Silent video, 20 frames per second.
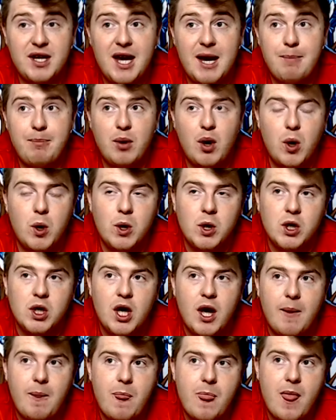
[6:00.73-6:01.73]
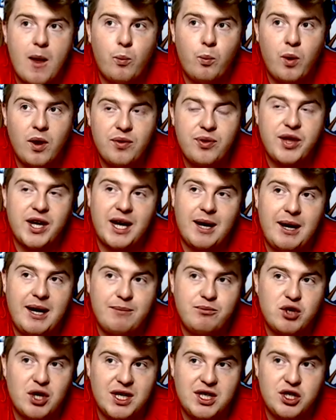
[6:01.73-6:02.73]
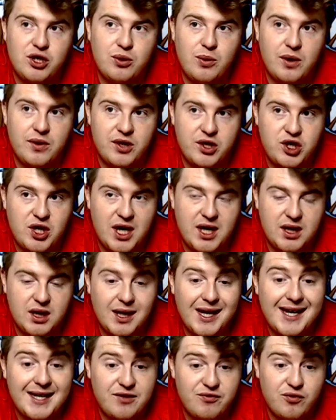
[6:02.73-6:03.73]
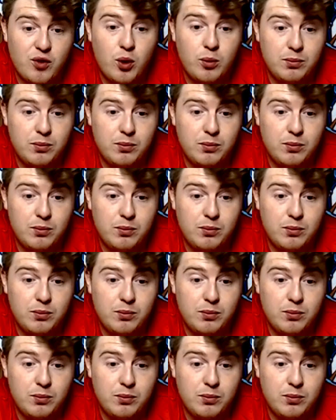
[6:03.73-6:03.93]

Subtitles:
every day. But one thing I am trying to do on the channel is